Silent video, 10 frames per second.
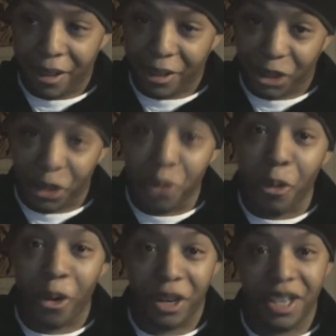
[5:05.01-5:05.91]
two
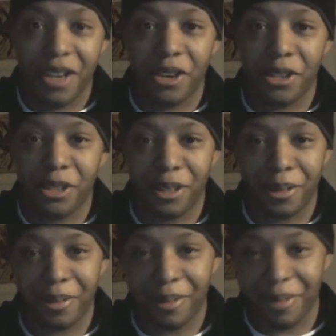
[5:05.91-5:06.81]
more
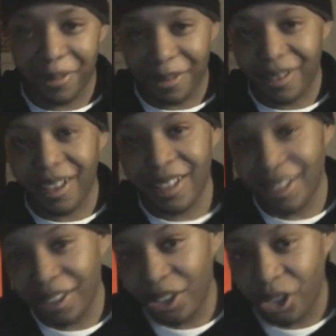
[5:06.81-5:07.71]
years
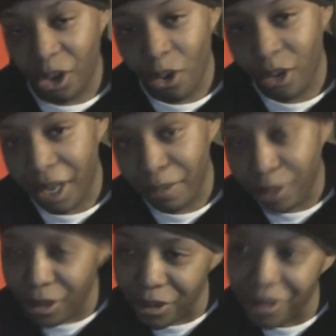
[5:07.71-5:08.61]
until the show
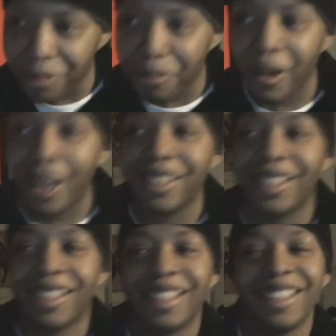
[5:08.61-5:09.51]
debuts,
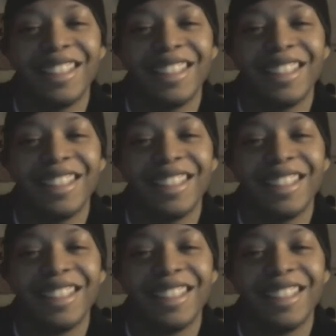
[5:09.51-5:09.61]
but